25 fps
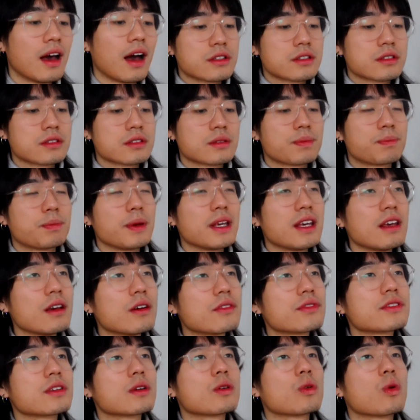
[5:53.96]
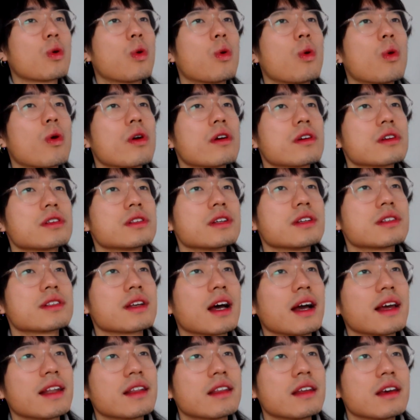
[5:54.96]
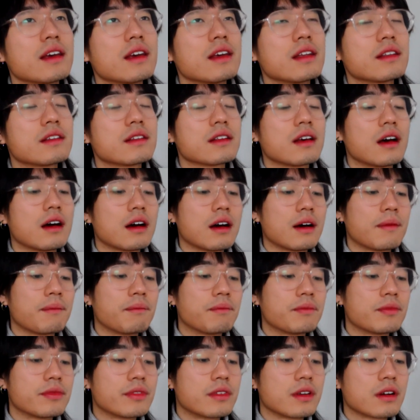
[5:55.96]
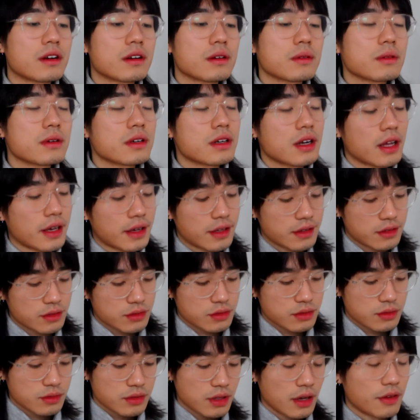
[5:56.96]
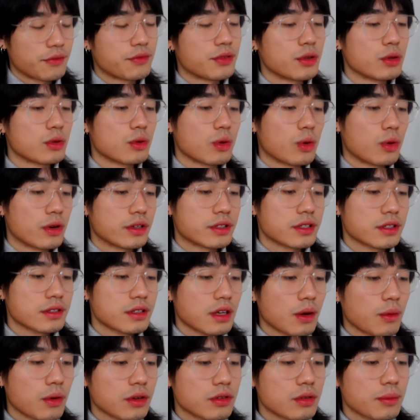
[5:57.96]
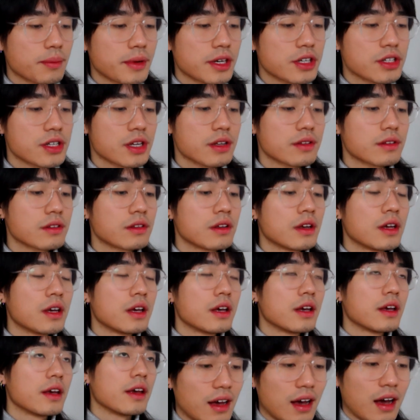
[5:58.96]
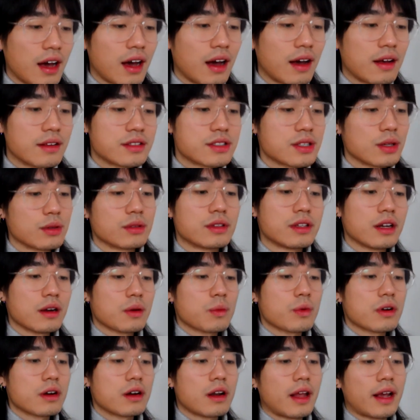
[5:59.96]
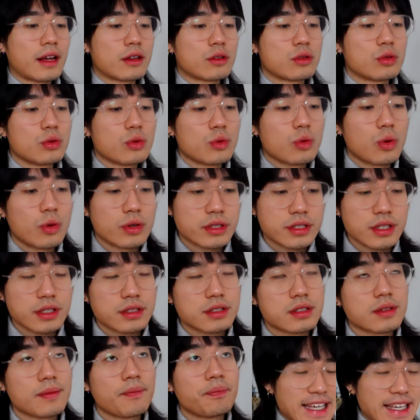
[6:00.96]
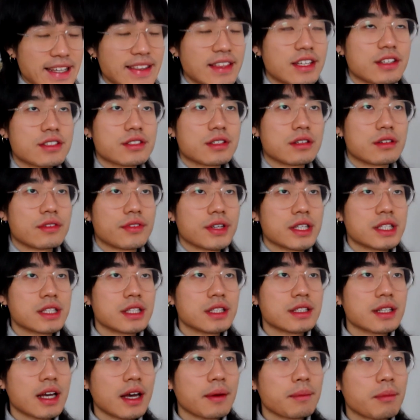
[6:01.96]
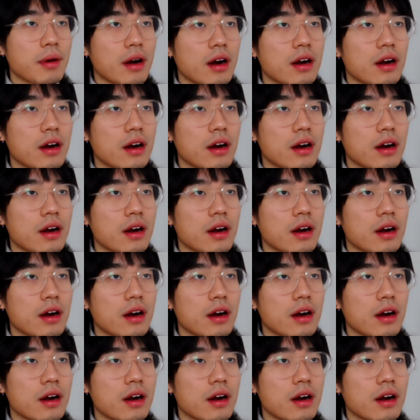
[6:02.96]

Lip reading: Speaking of the courses I did, there were like a few courses I want to mention. So there were like two courses in the service design